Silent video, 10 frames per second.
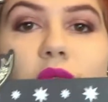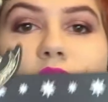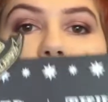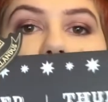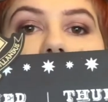this was
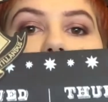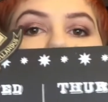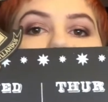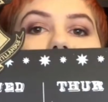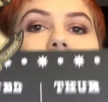really
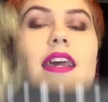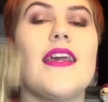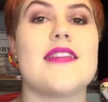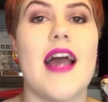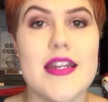nice.
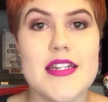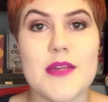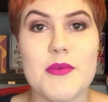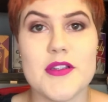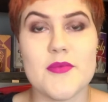It's handy
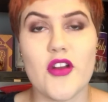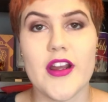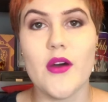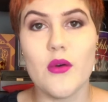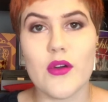because I'm trying to
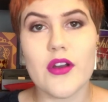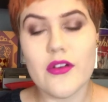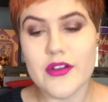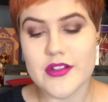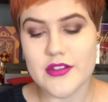get
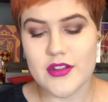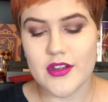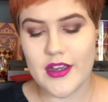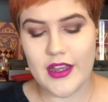organised,